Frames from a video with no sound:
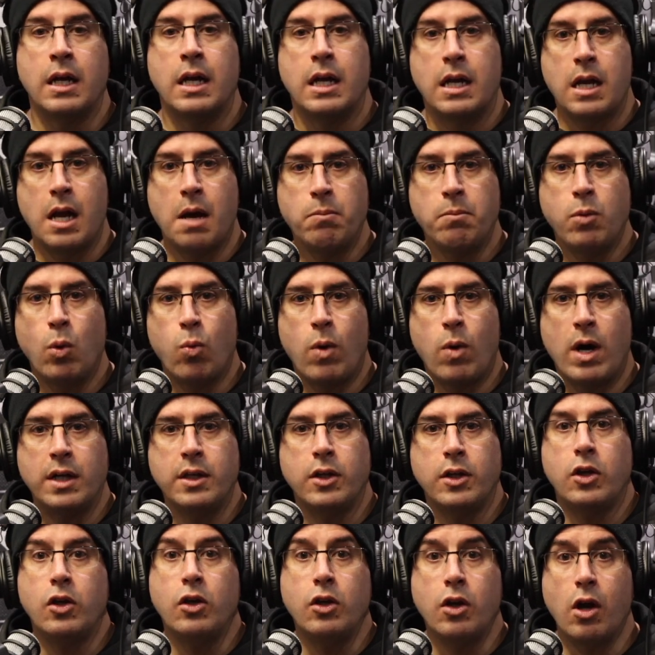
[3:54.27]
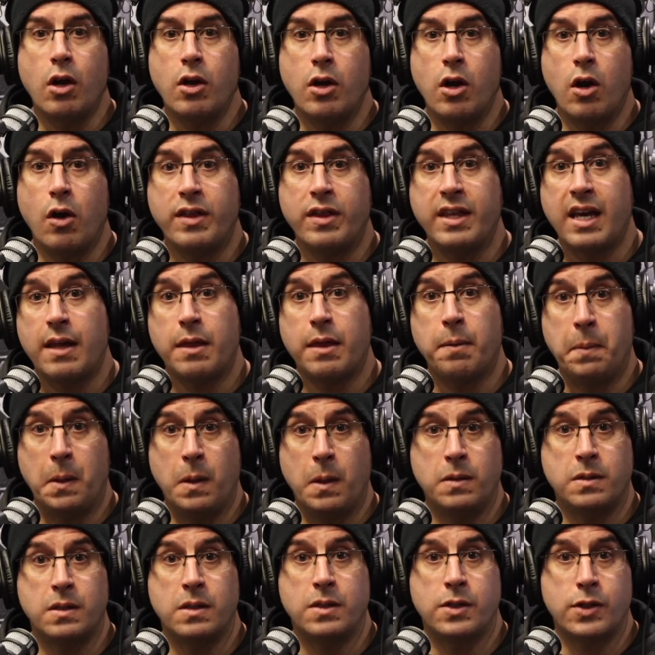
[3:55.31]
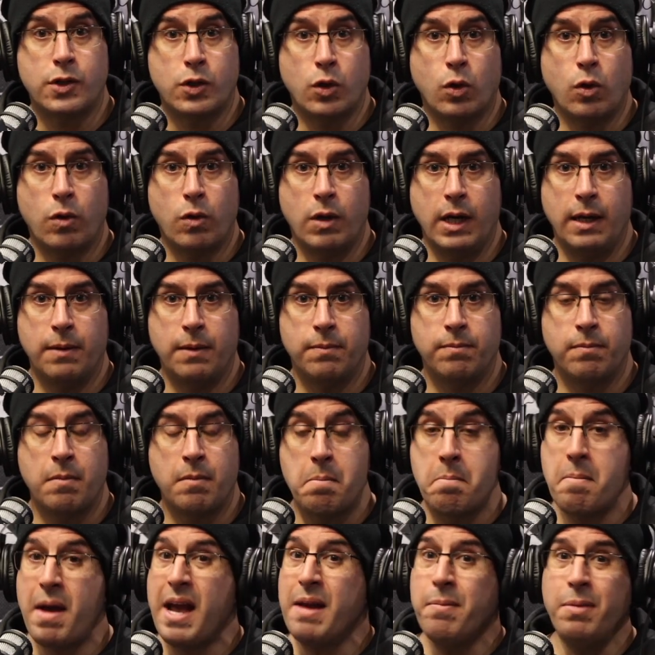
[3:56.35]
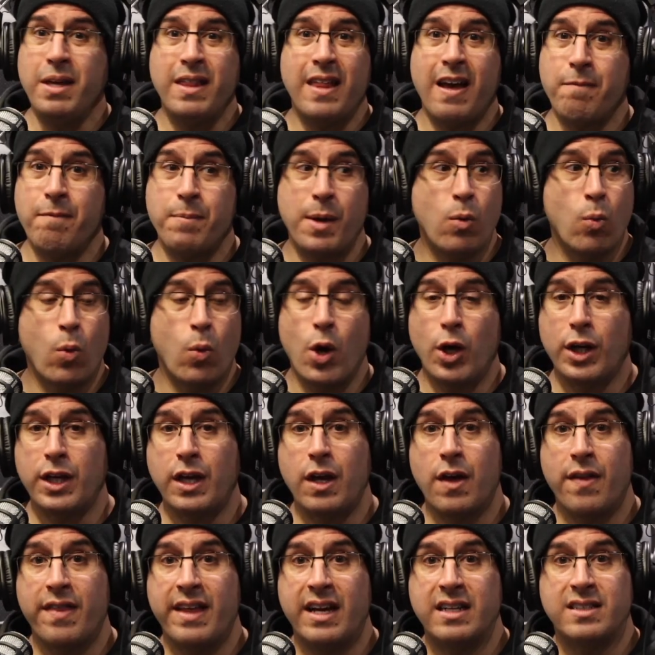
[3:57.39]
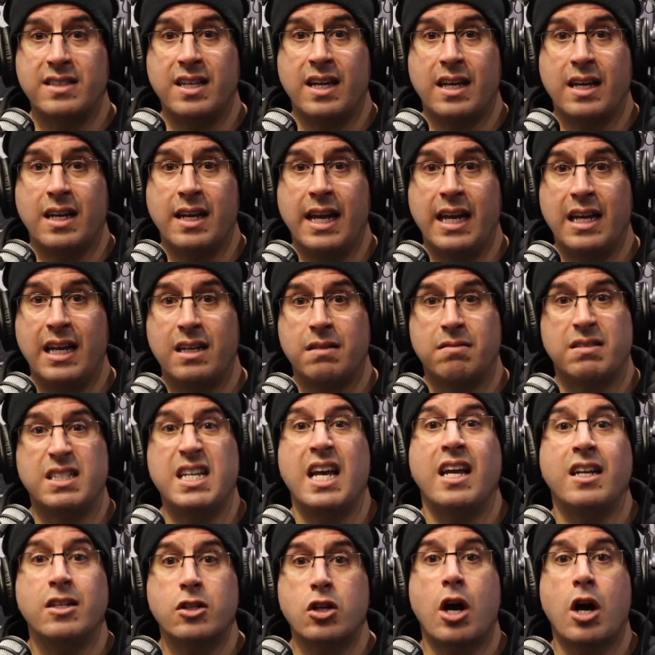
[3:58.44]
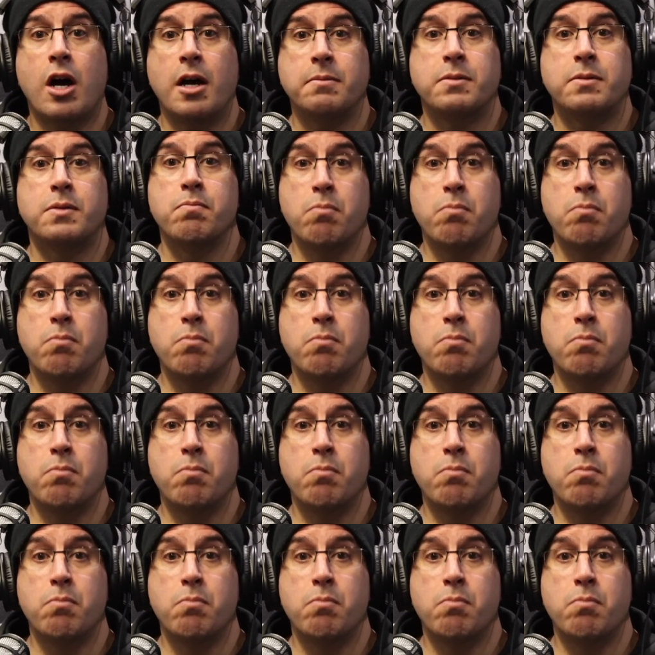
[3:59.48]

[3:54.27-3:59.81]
Number one, you don't know the other person's story. Maybe they've been working on that technique ten times